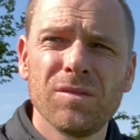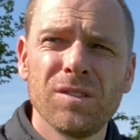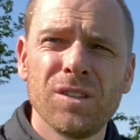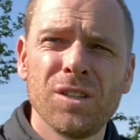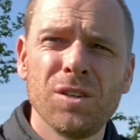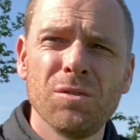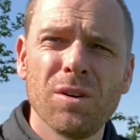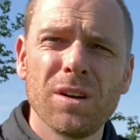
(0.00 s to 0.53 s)

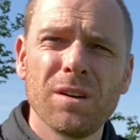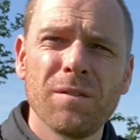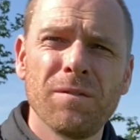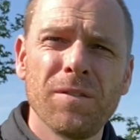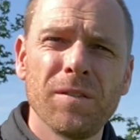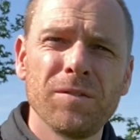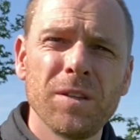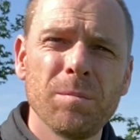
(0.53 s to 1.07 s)

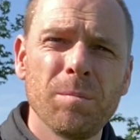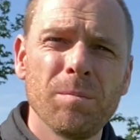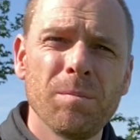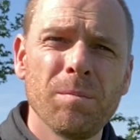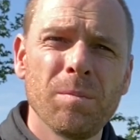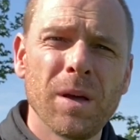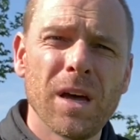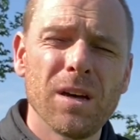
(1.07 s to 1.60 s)

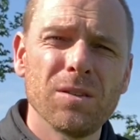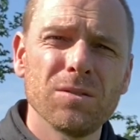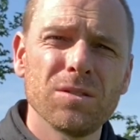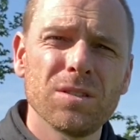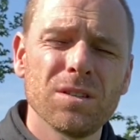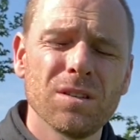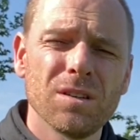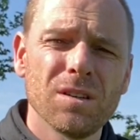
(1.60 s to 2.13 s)

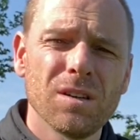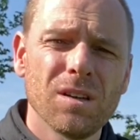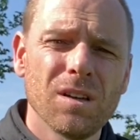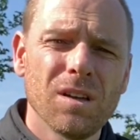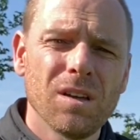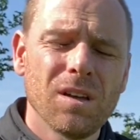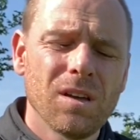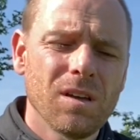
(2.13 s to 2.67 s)
£250
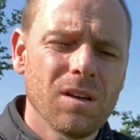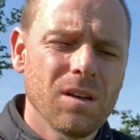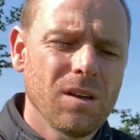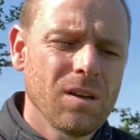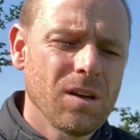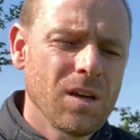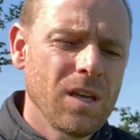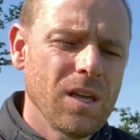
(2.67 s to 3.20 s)

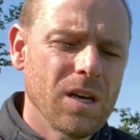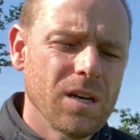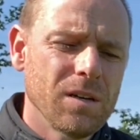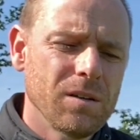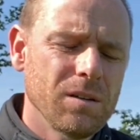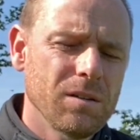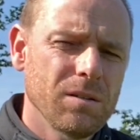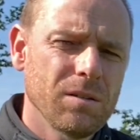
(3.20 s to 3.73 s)
a year
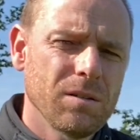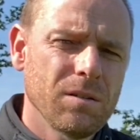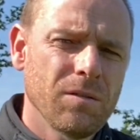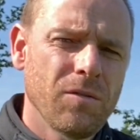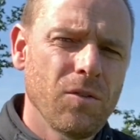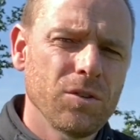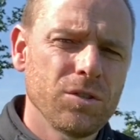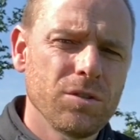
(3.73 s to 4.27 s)

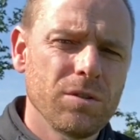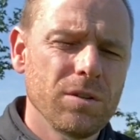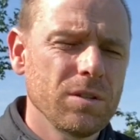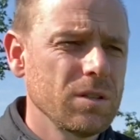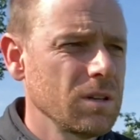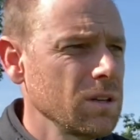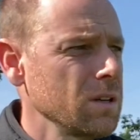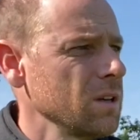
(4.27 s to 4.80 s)
for
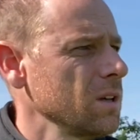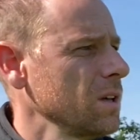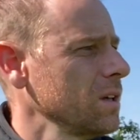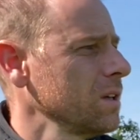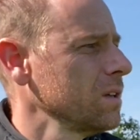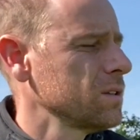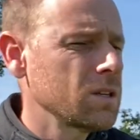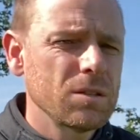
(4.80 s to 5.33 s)
insurance,
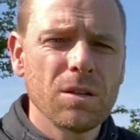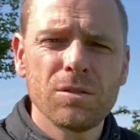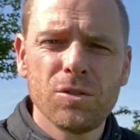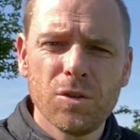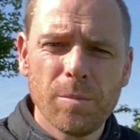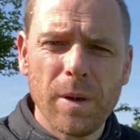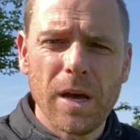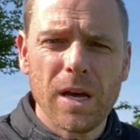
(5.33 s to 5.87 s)
so it's not
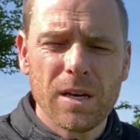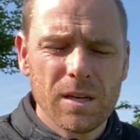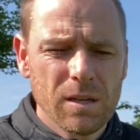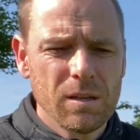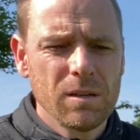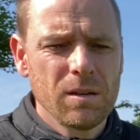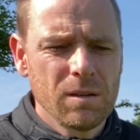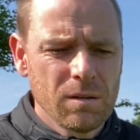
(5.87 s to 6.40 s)
too bad.
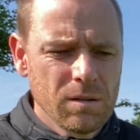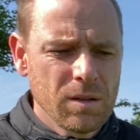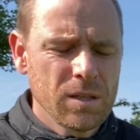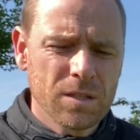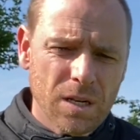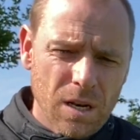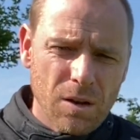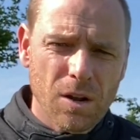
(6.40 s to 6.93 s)
It's
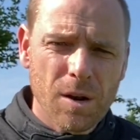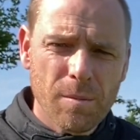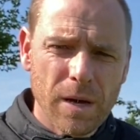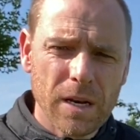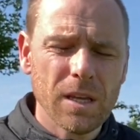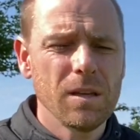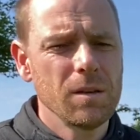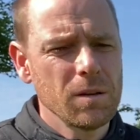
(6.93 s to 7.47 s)
still a lot of
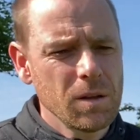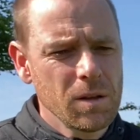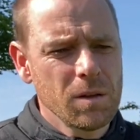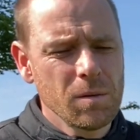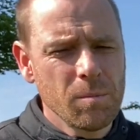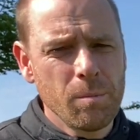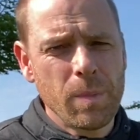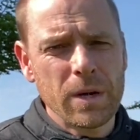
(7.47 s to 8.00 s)
money,
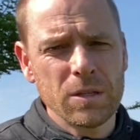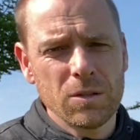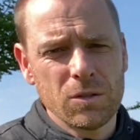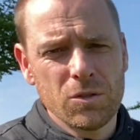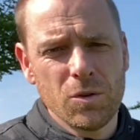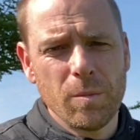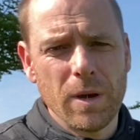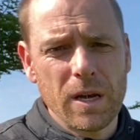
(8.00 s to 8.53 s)
but it's not
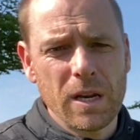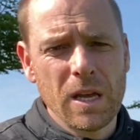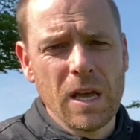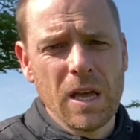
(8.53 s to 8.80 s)
too bad.